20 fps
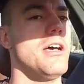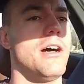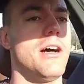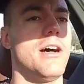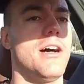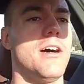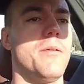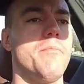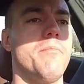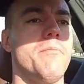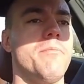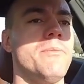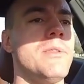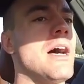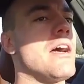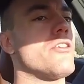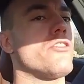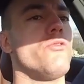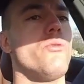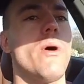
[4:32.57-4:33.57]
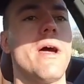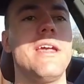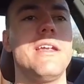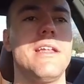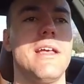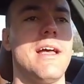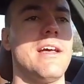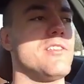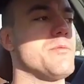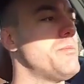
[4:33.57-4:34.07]
Not quite
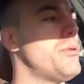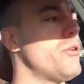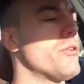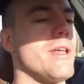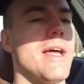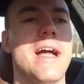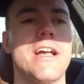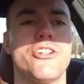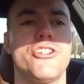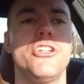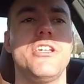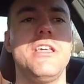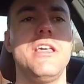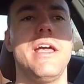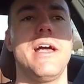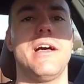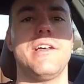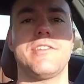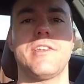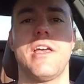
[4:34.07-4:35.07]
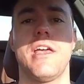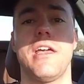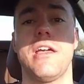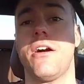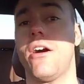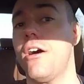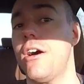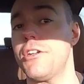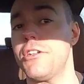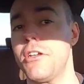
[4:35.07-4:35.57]
as bolt actiony as a
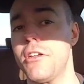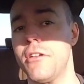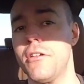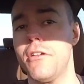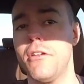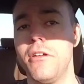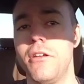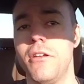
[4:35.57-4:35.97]
Honda